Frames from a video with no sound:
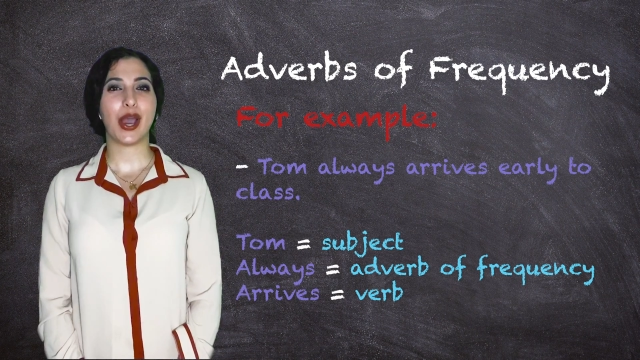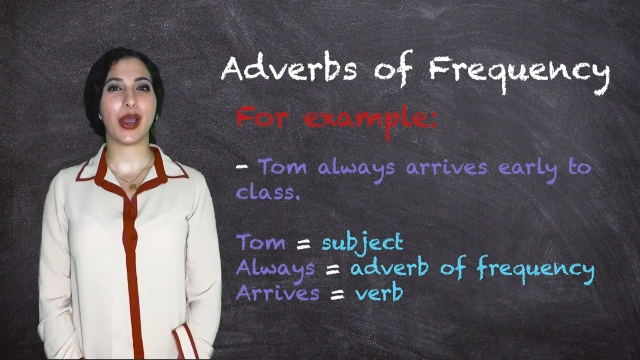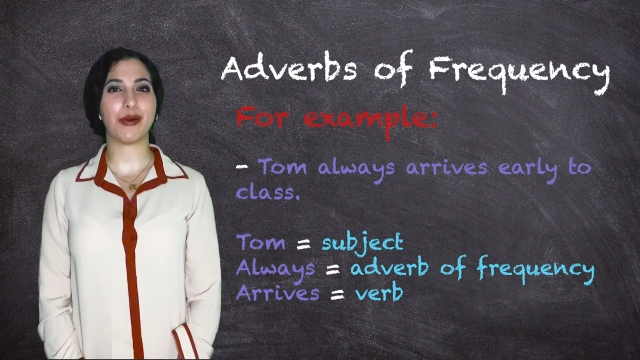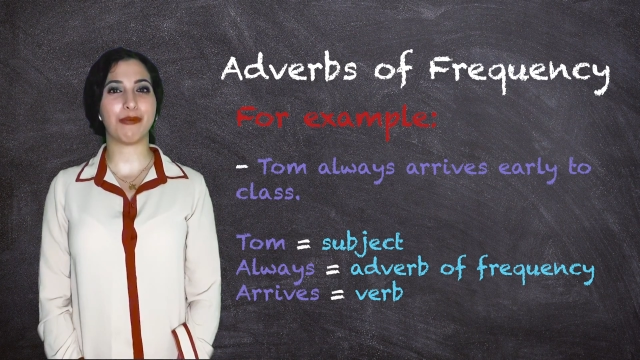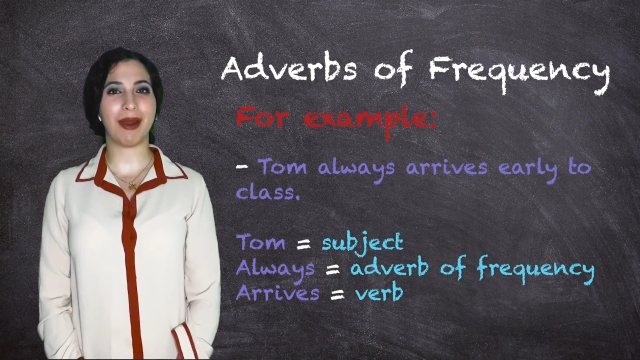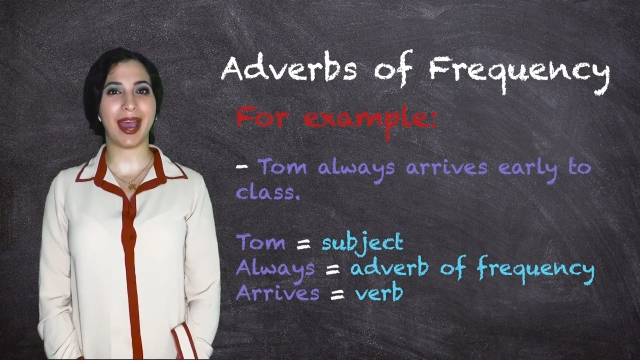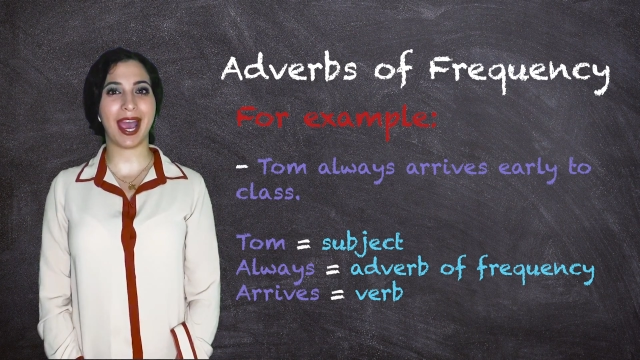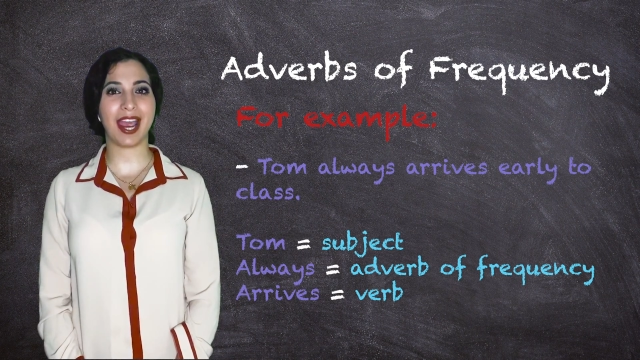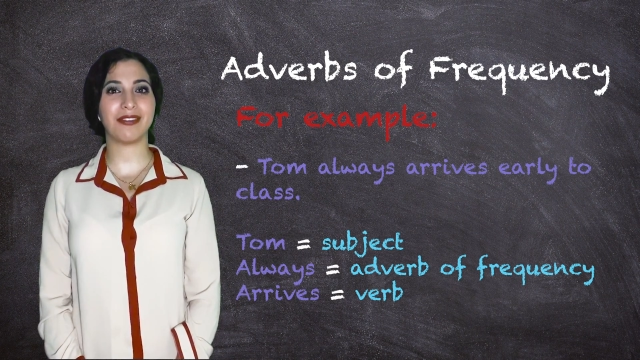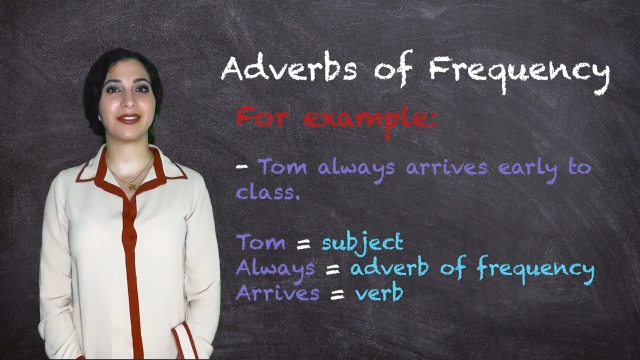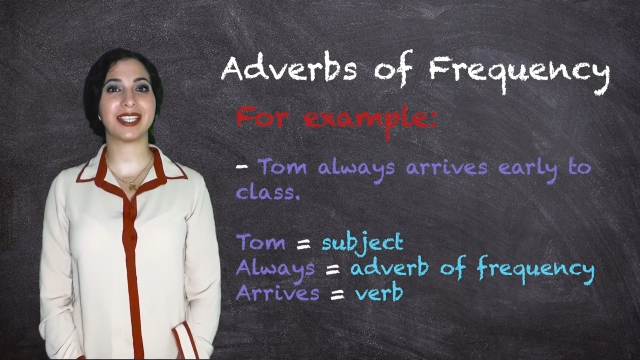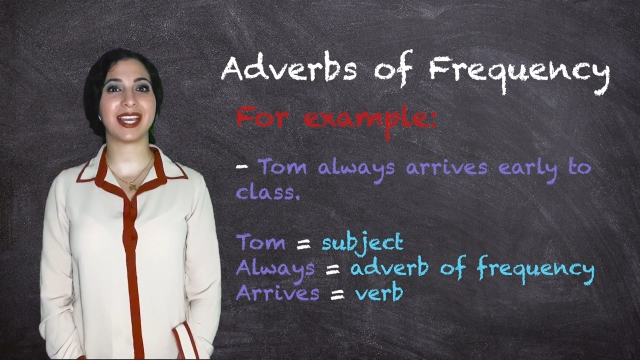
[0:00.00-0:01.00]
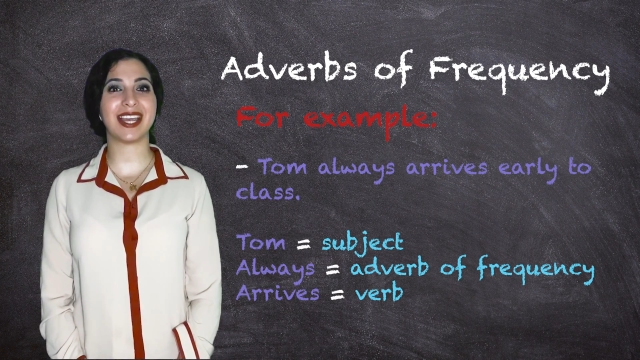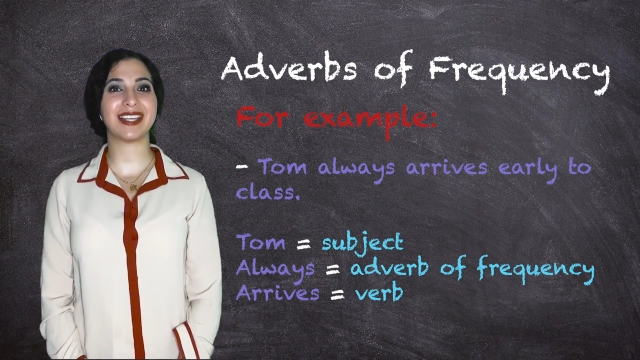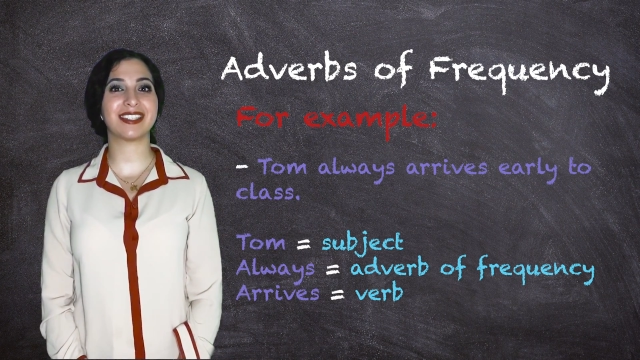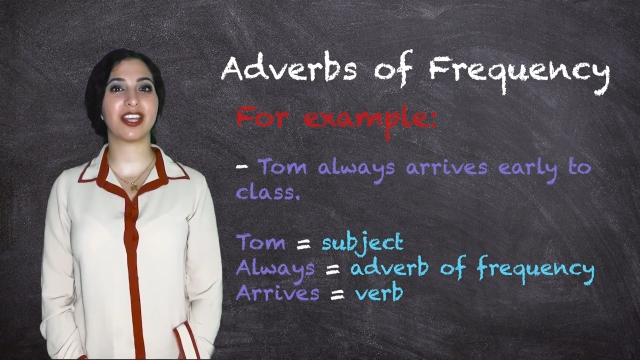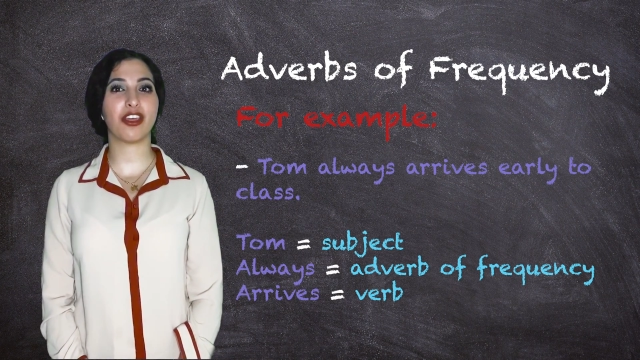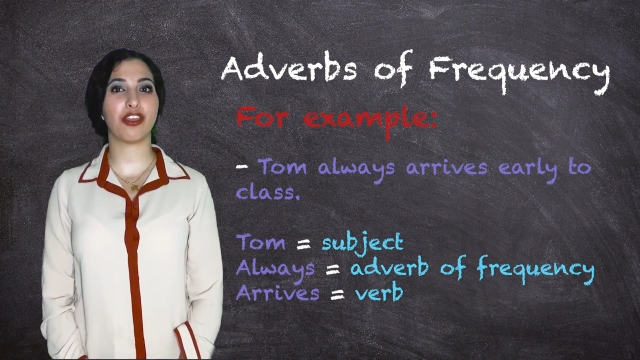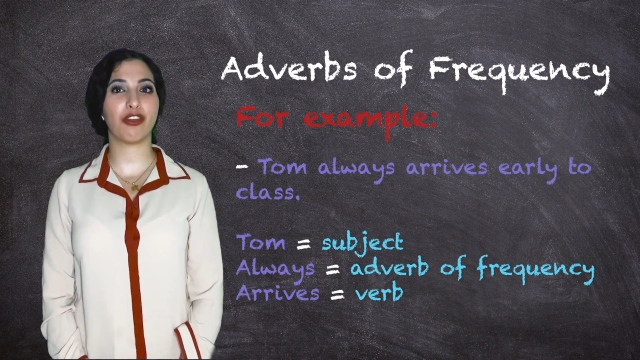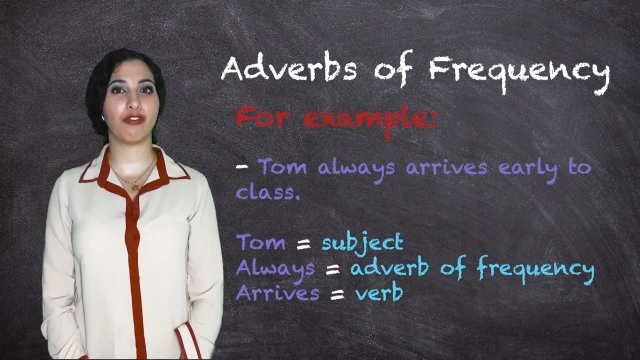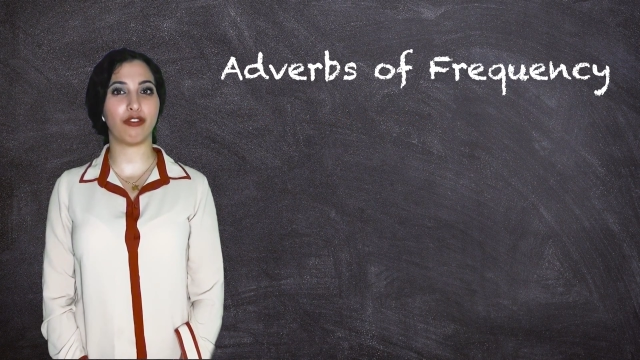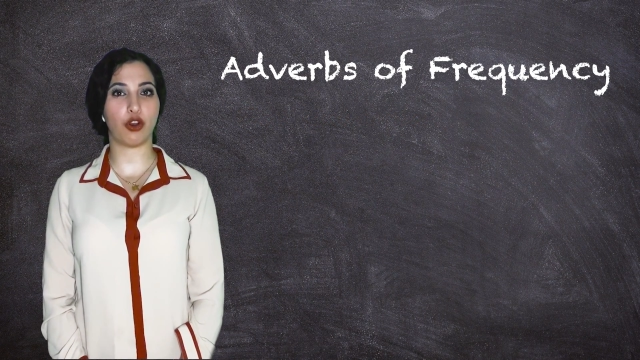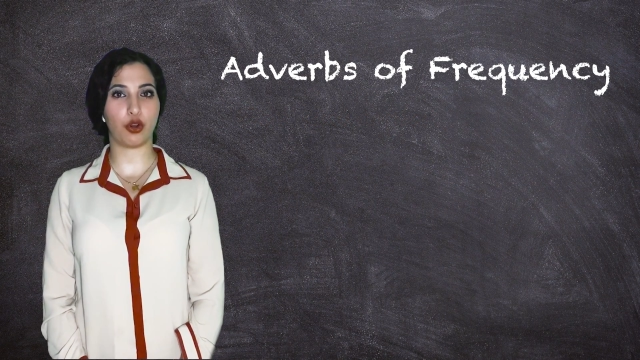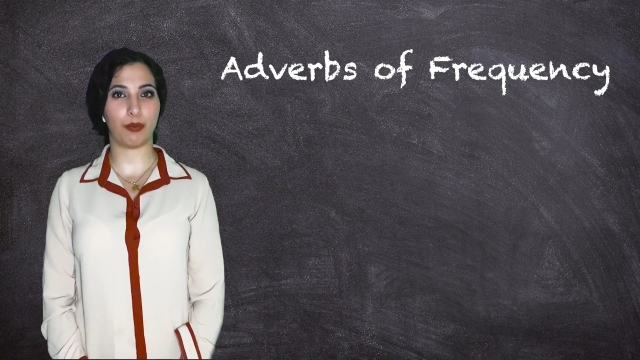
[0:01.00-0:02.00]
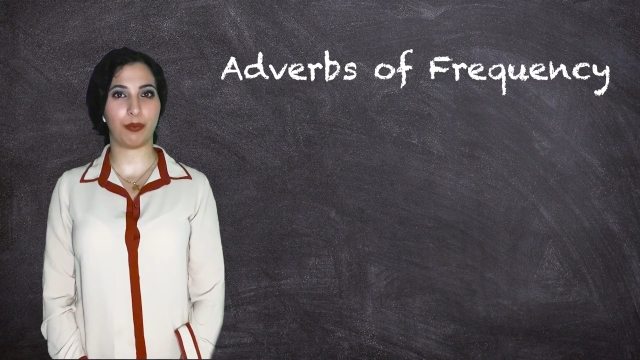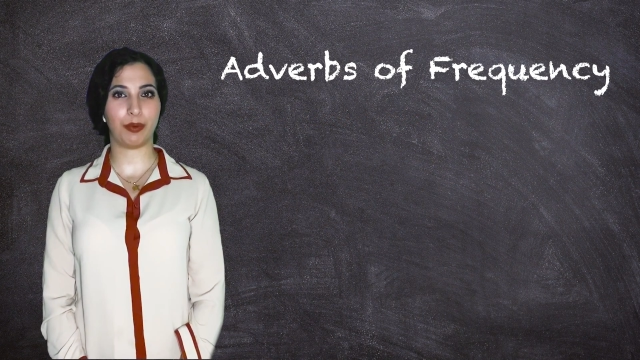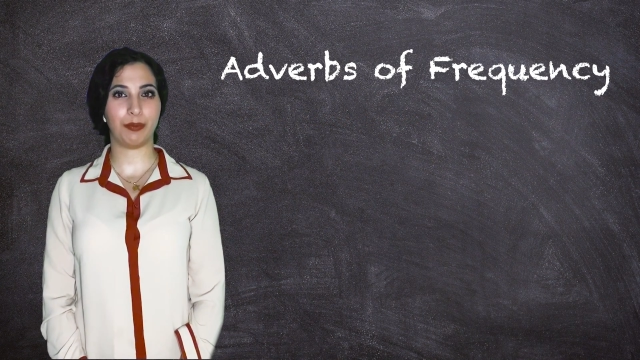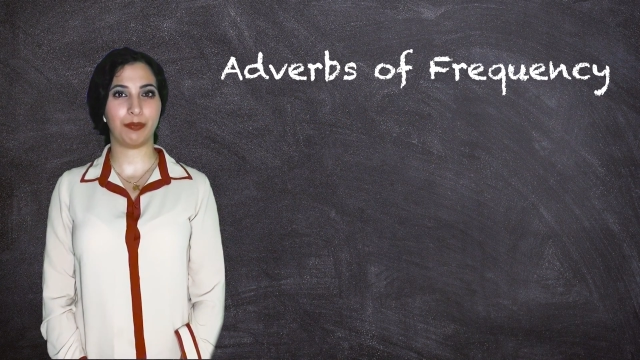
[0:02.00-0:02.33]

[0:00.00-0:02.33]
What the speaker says: Arrives is the verb.